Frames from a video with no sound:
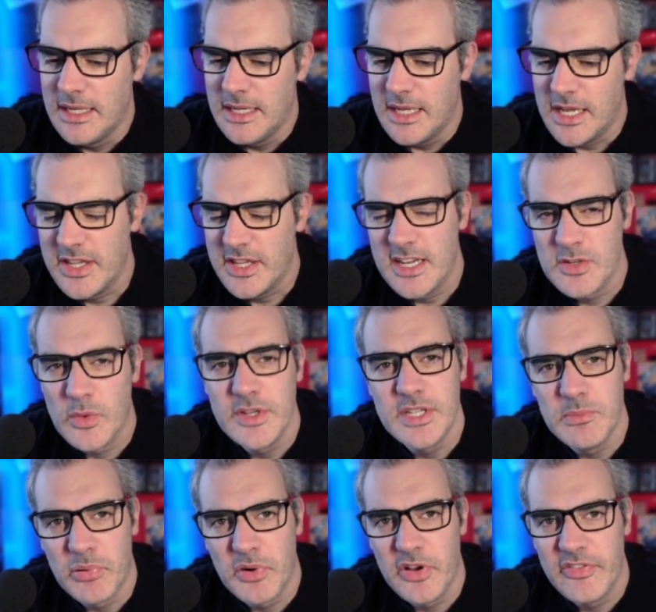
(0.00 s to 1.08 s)
I think there's always
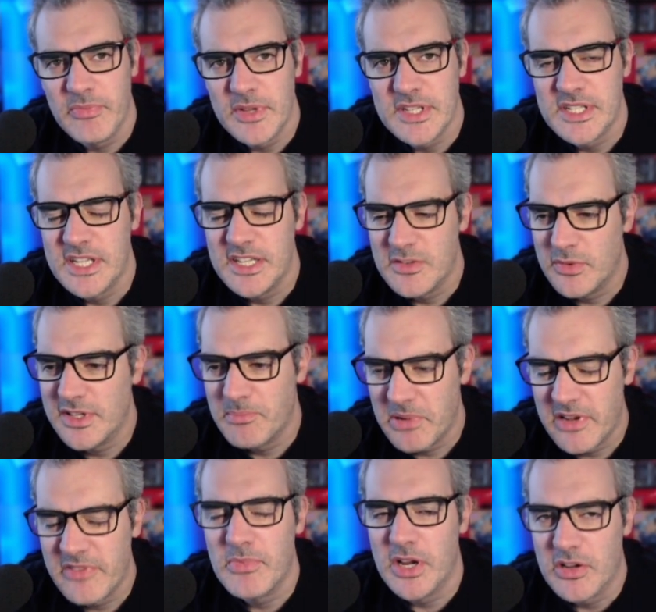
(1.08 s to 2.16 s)
improvements. There's always a
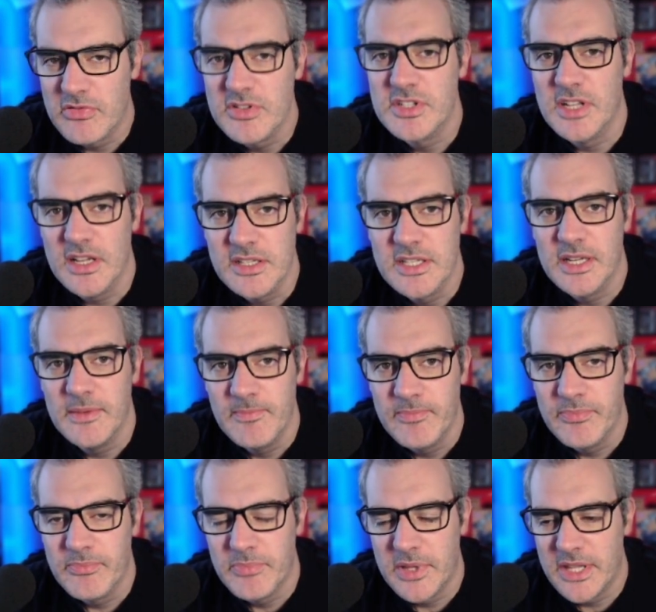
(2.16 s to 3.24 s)
bit of micro stutter,
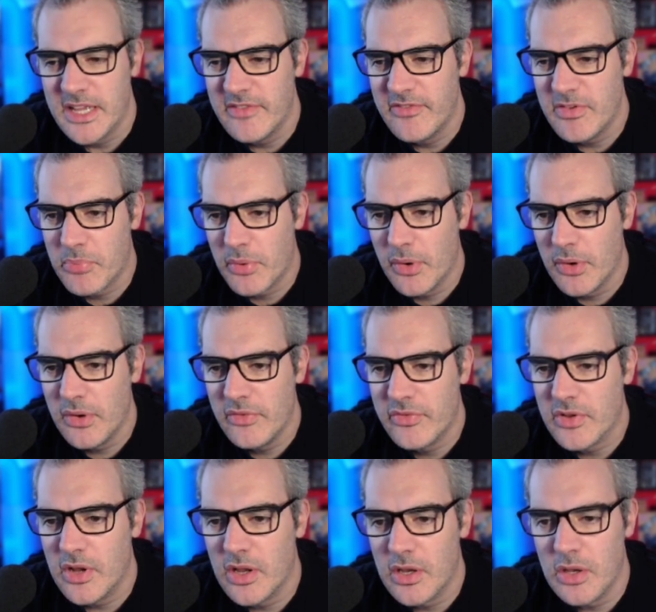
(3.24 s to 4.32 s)
but they've
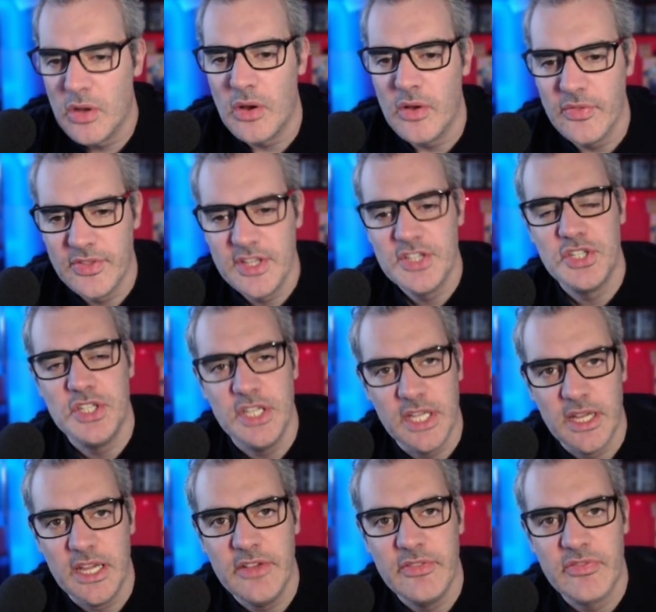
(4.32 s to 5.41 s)
improved a lot this year,
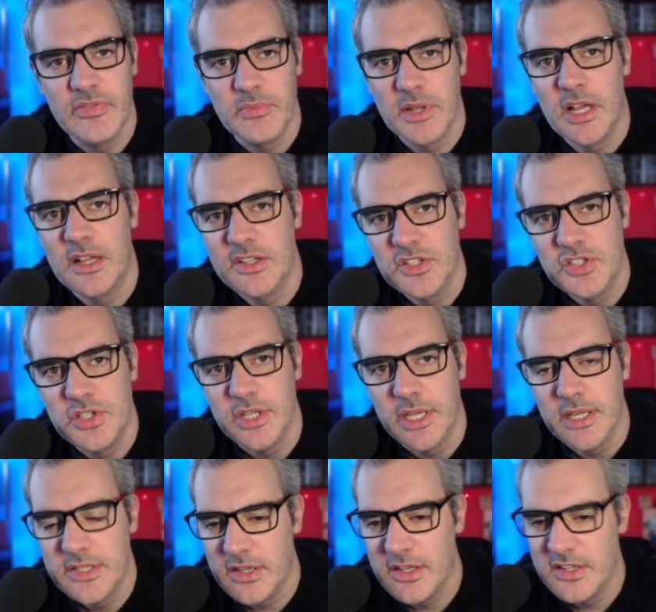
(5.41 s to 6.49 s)
even from last year.
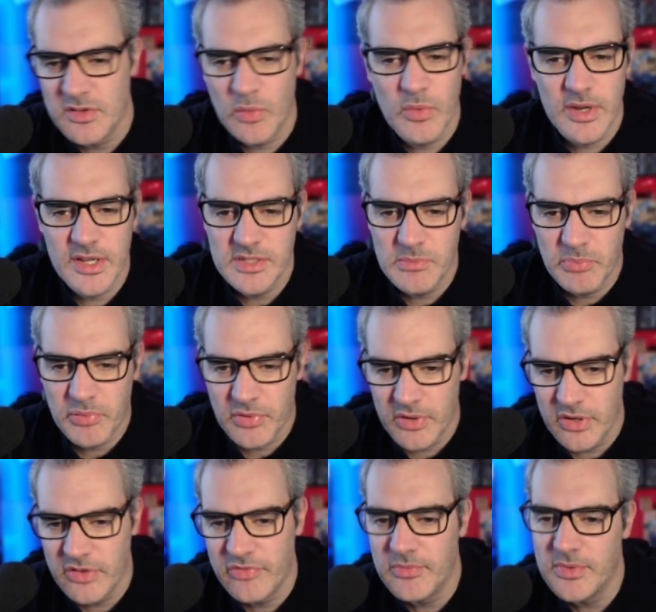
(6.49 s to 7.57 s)
So there's always
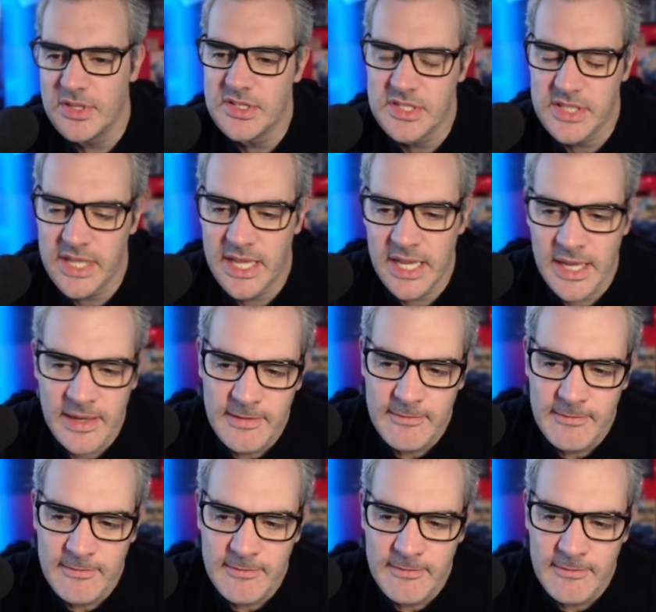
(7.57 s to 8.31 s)
improvements there.